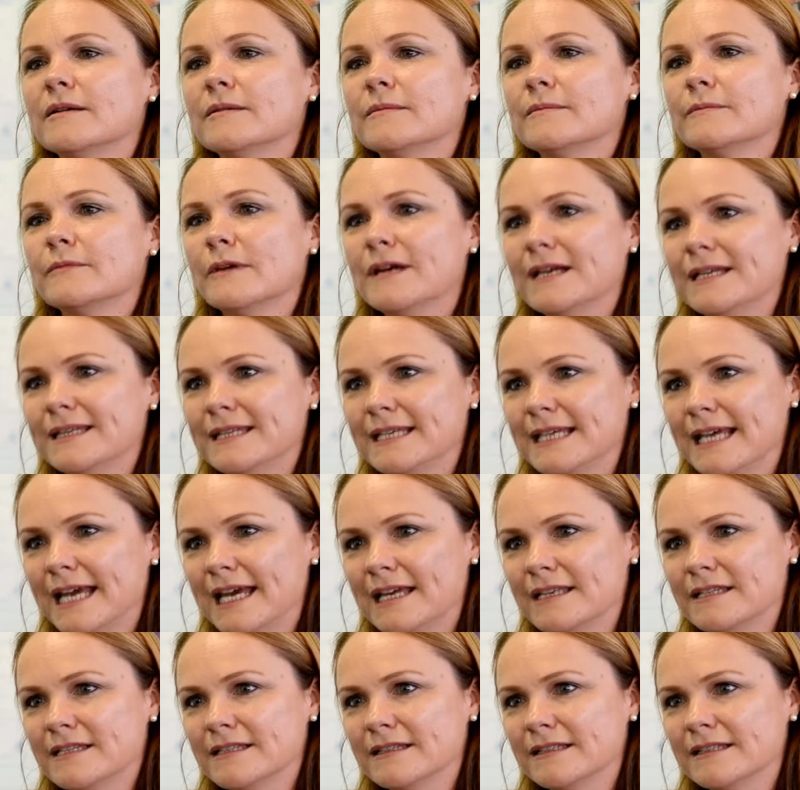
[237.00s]
Praying the
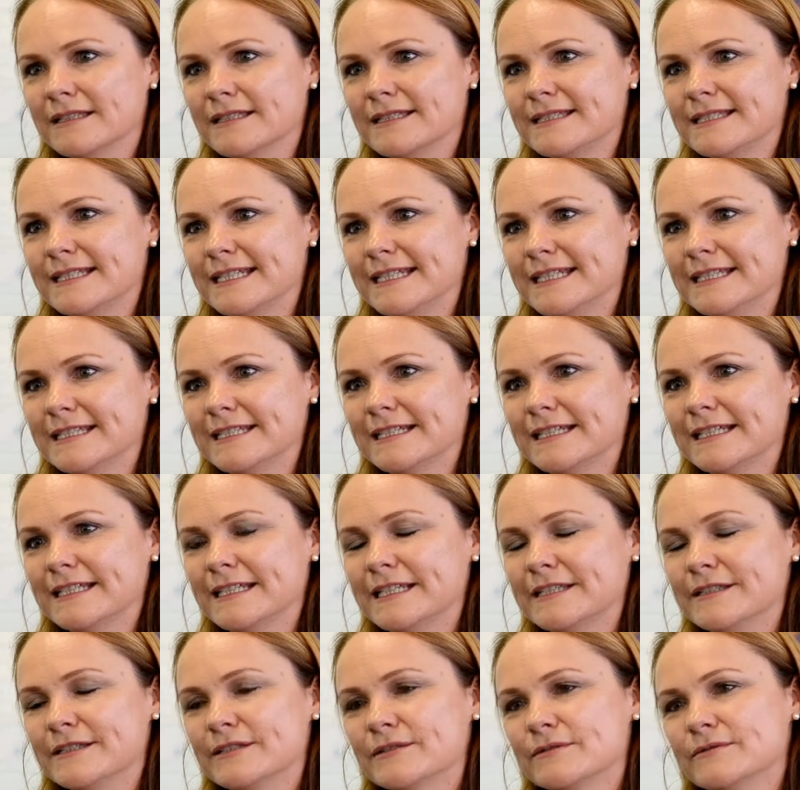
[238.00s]
Angelus
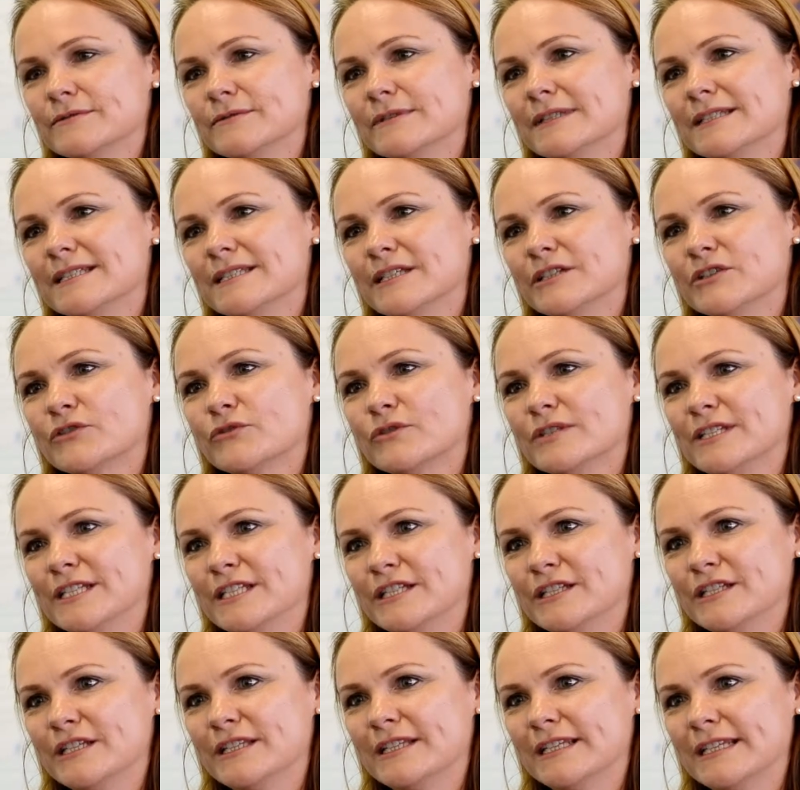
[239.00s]
at school is a
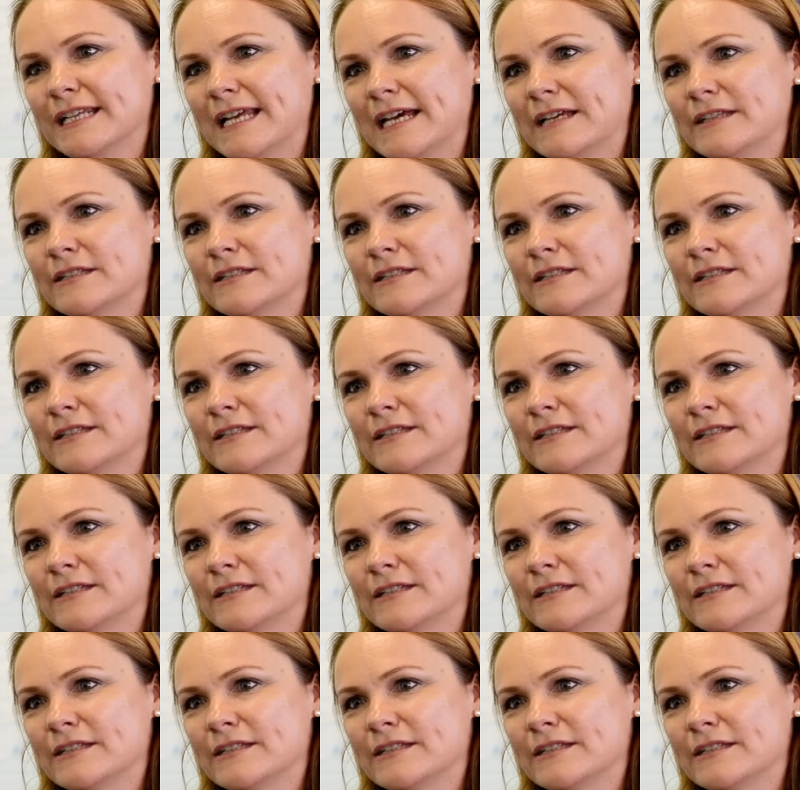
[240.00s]
tradition that our